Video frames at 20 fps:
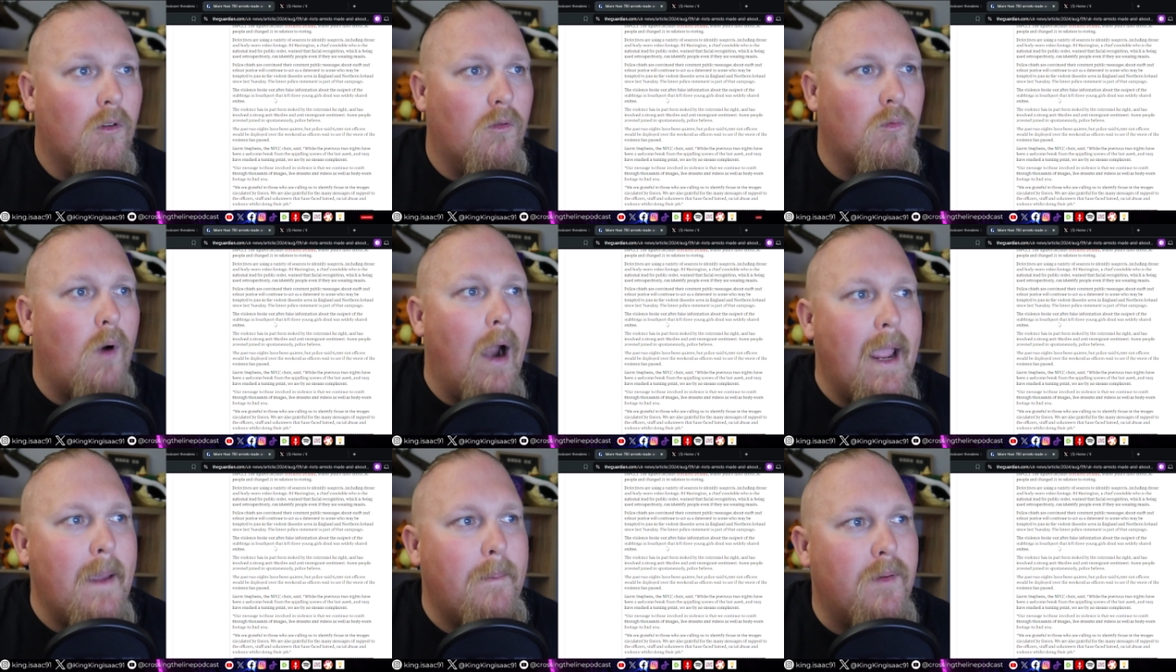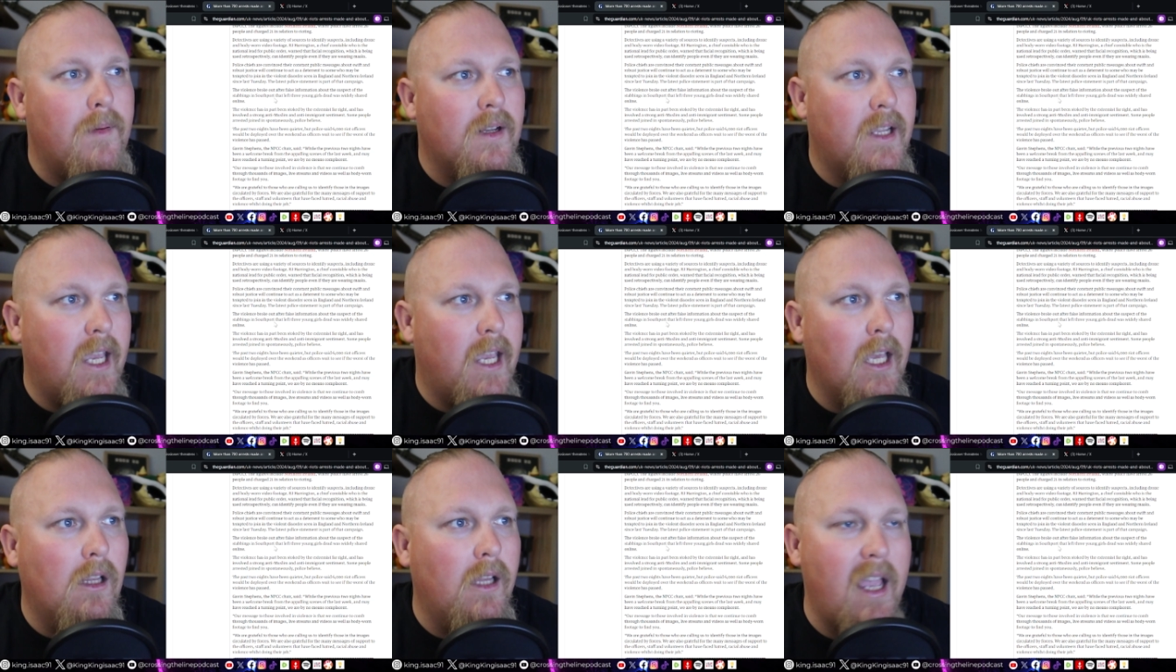rape
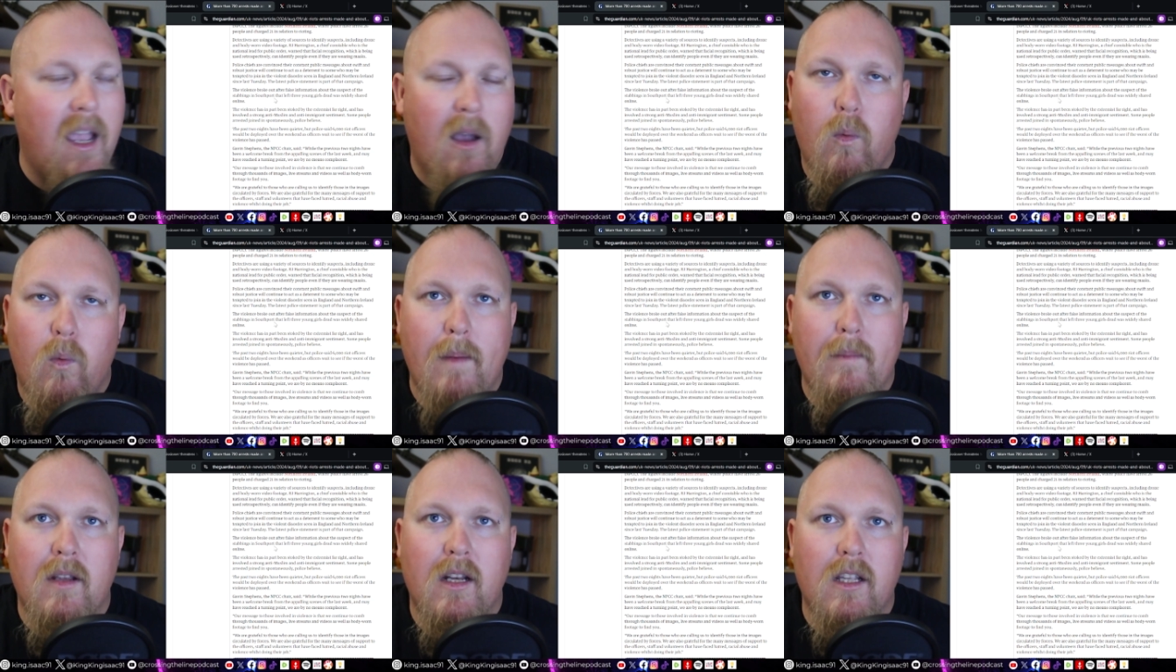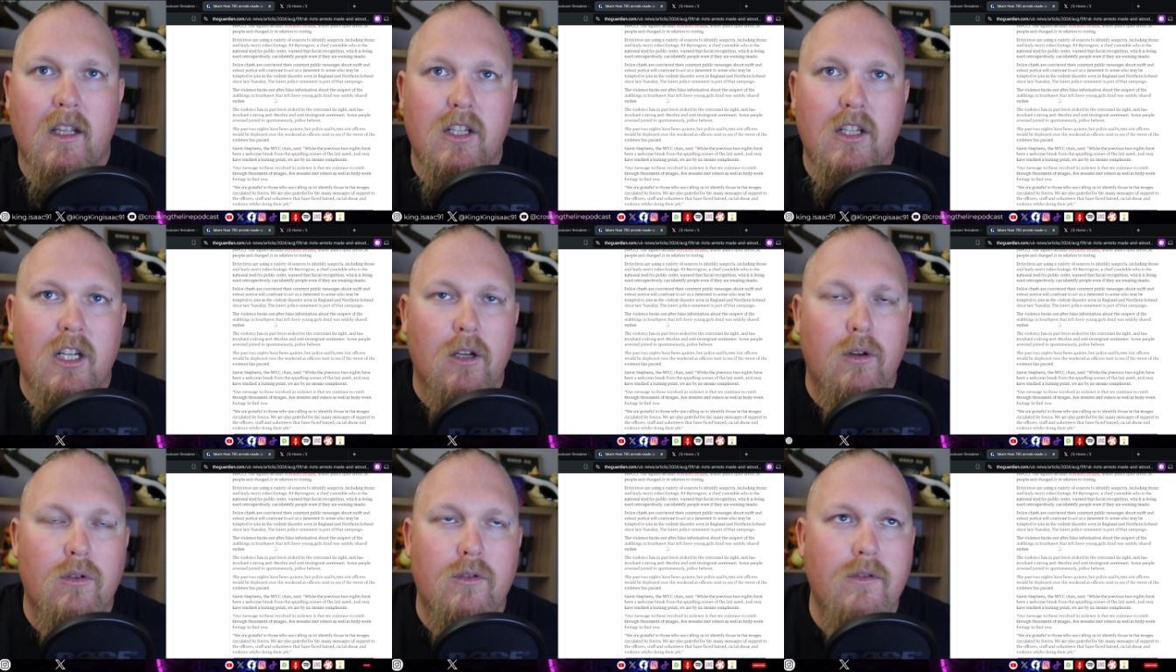and kill our women and
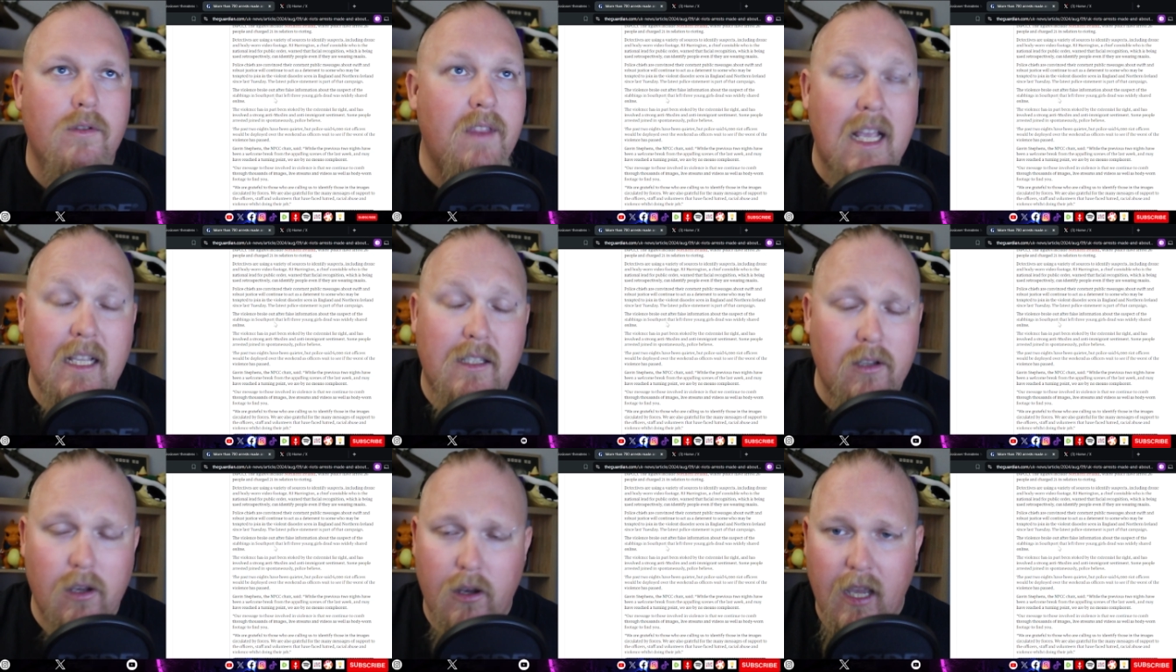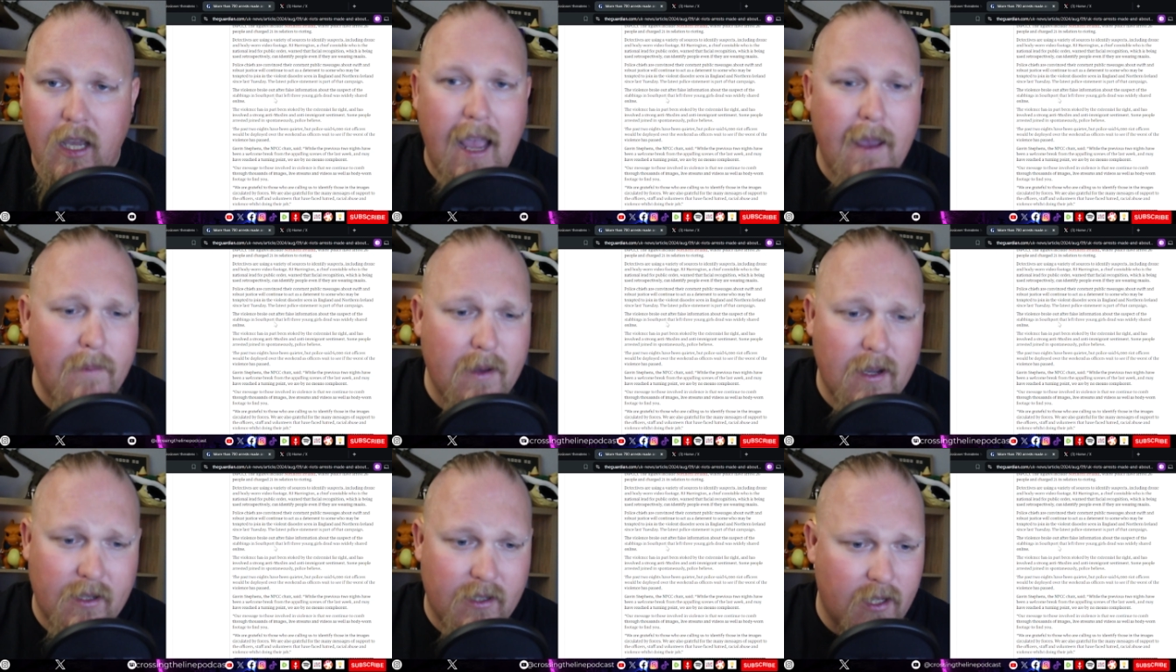children. That's
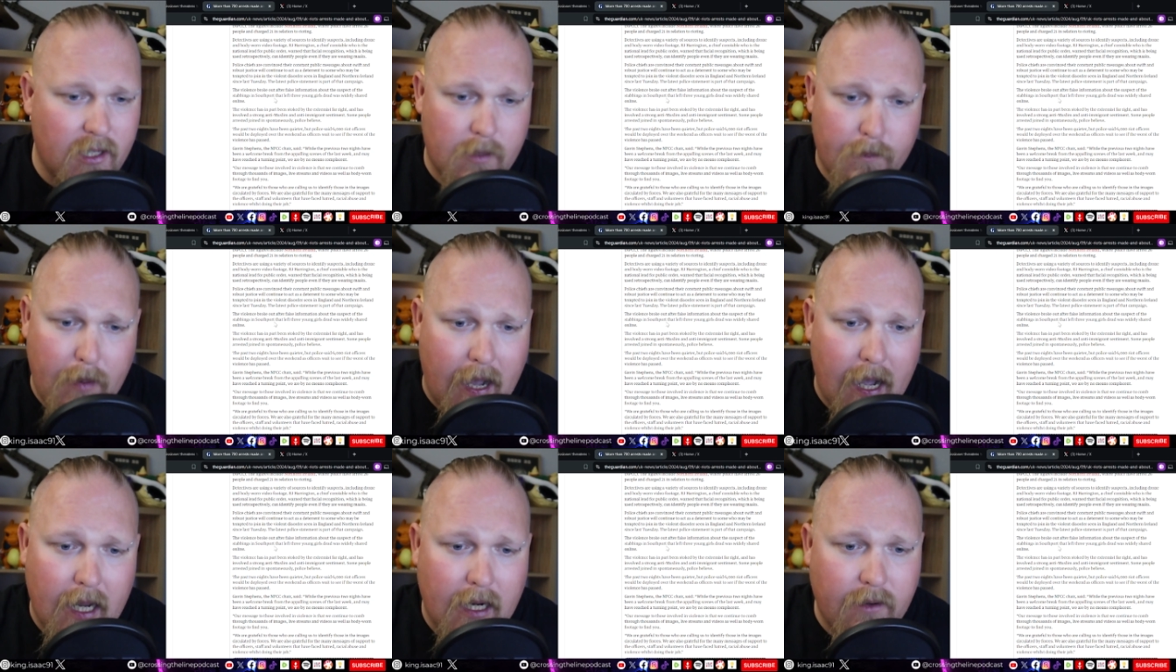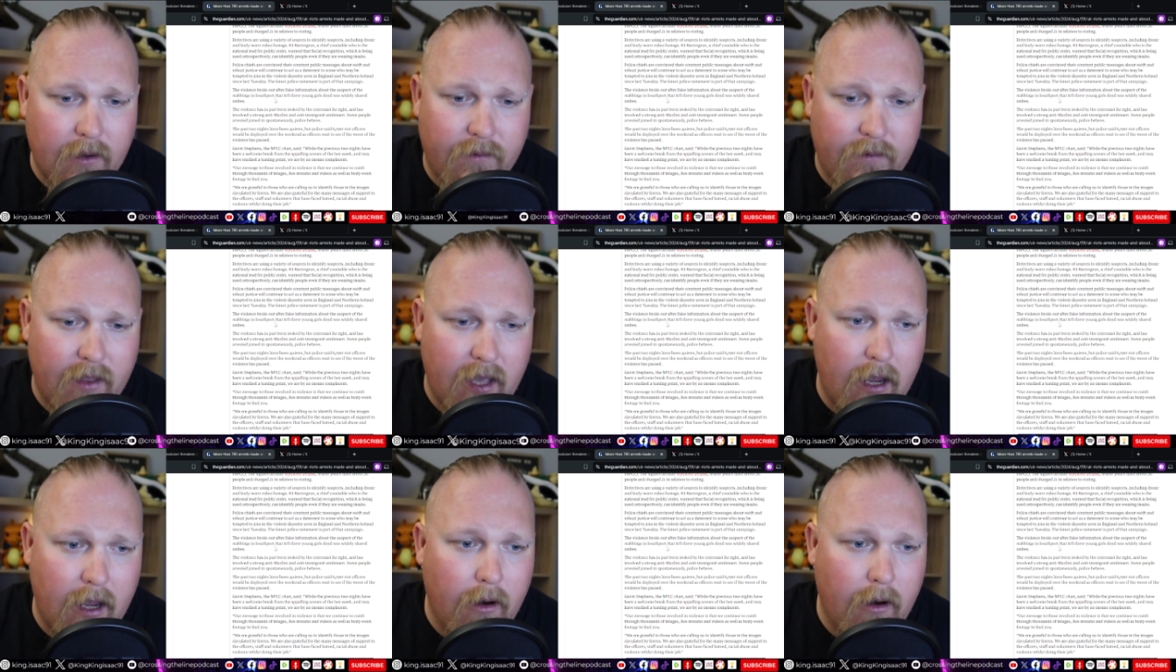okay because it's part
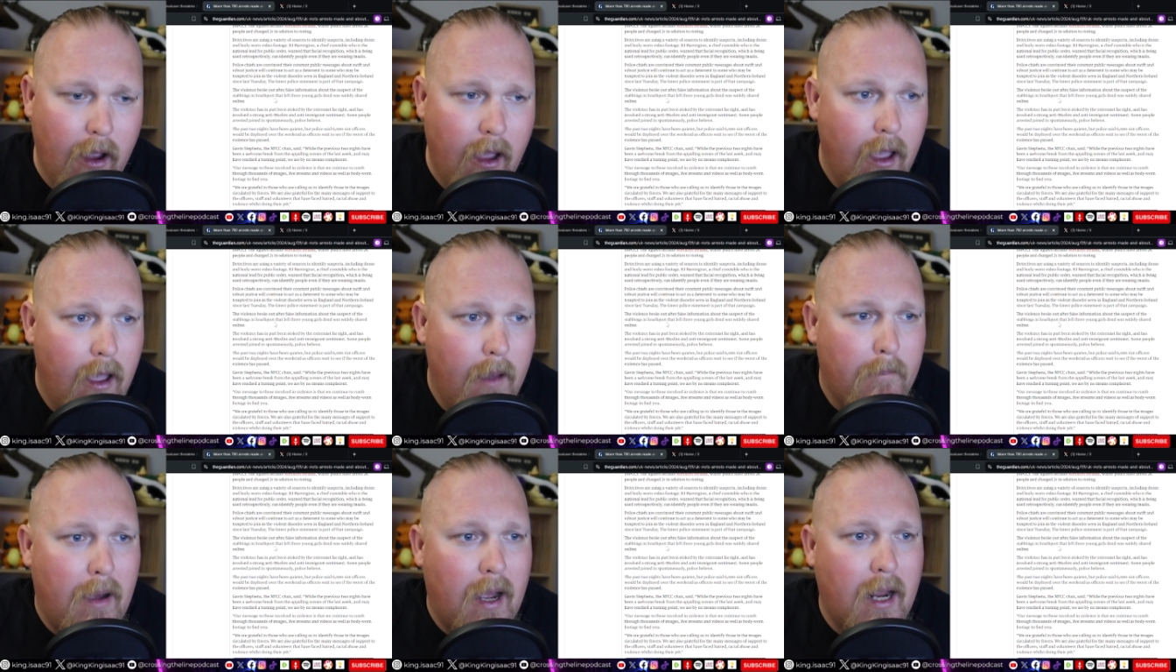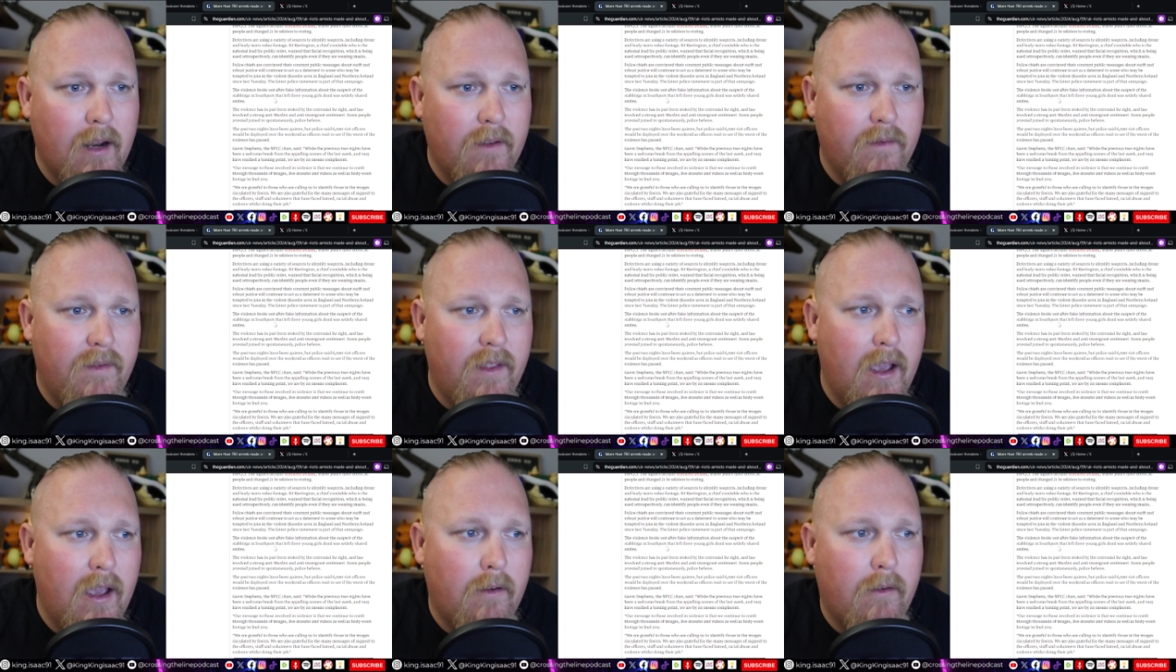of their
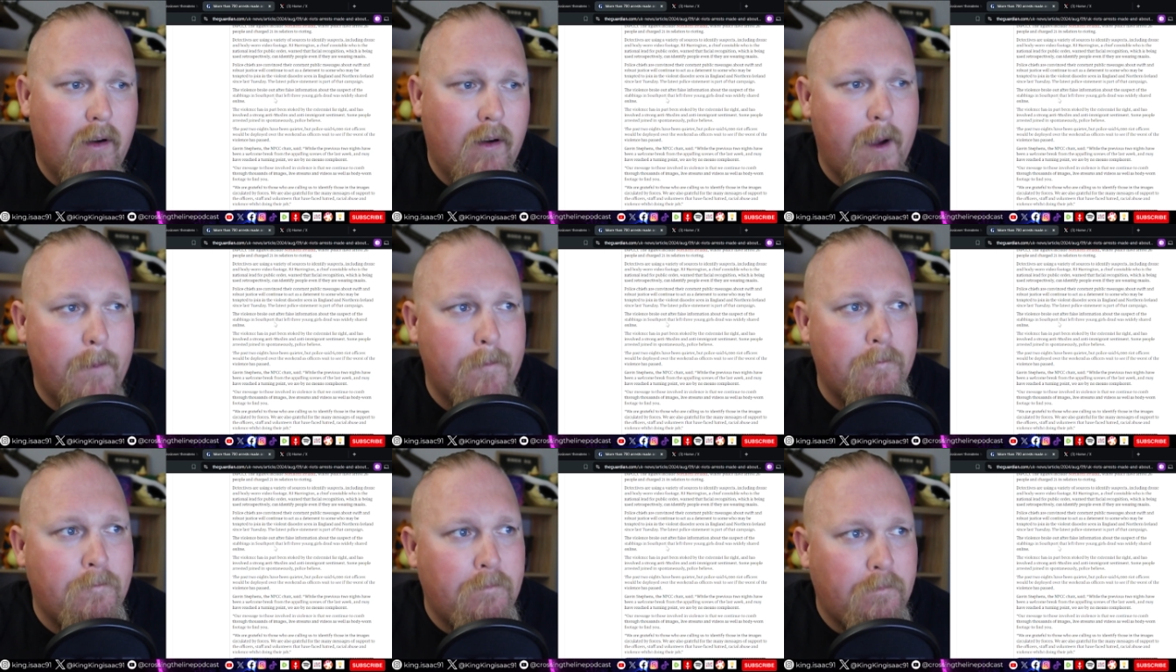culture,